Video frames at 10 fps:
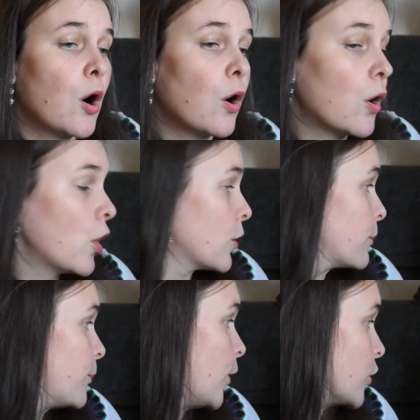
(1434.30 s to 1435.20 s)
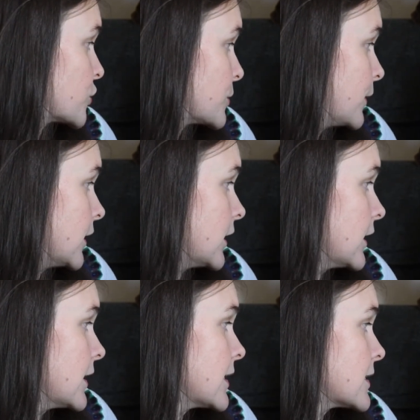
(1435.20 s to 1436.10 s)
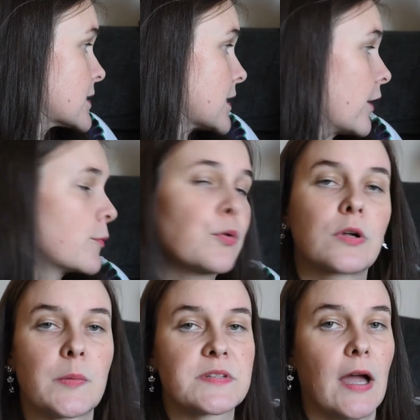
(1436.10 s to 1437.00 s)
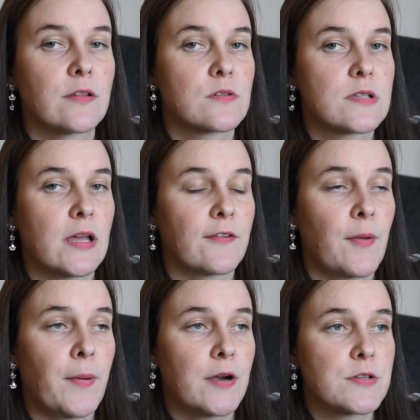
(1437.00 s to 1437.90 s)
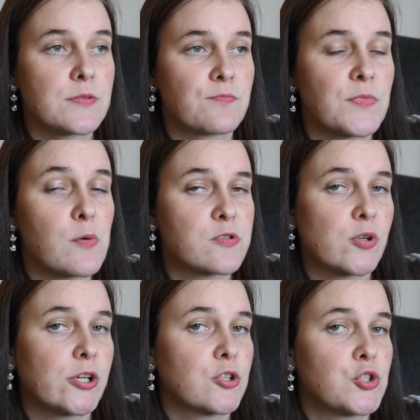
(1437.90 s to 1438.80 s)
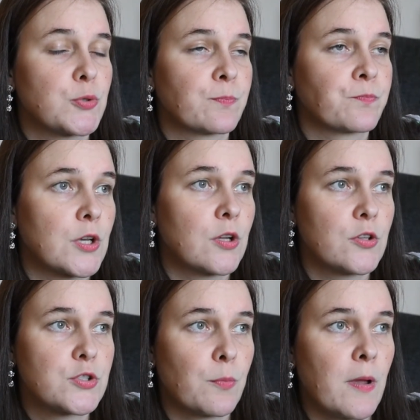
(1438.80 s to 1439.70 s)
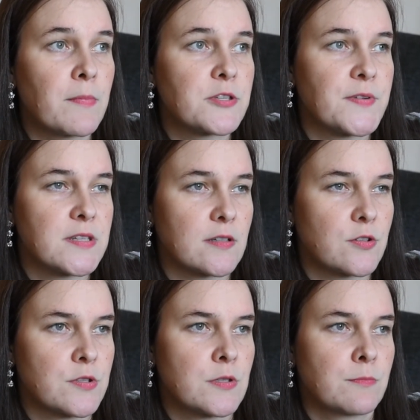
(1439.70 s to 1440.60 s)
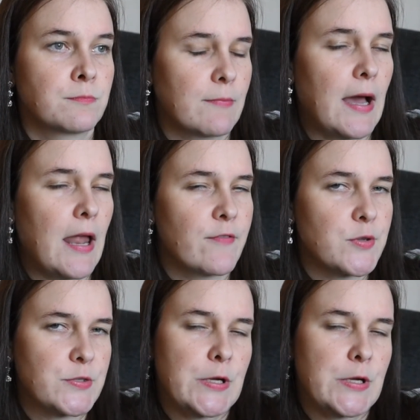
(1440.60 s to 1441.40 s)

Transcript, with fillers: or possibly Southern Book Club's Guide to Slaying Vampires. That was really good too. Also My Best Friend's Exorcism. I love those